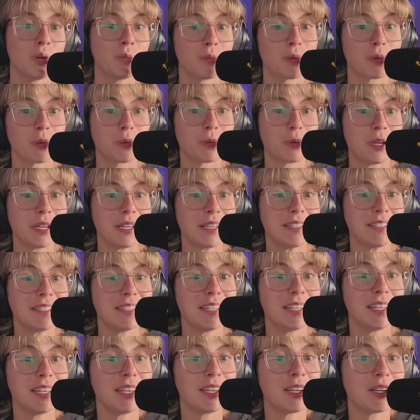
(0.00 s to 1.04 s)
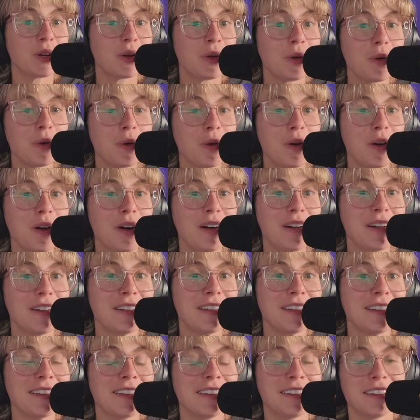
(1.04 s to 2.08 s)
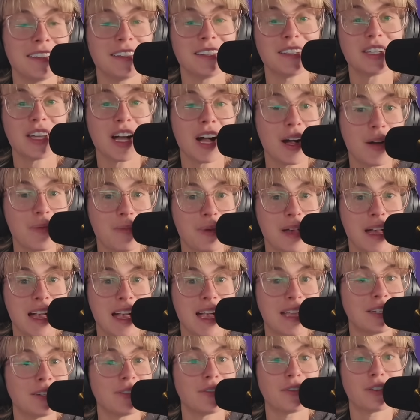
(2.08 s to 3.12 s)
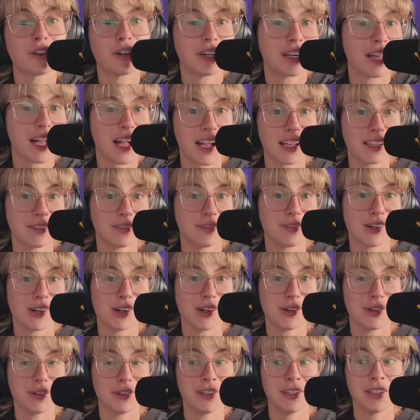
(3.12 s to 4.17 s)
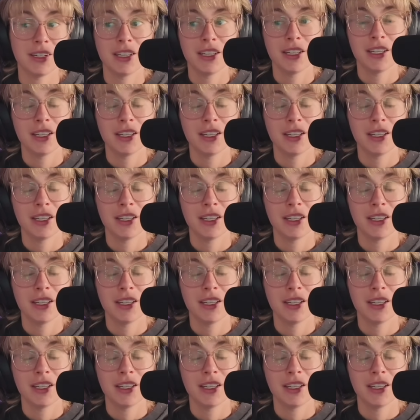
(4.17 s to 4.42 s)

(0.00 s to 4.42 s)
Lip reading: Pretty cool. Not bad for an iPhone,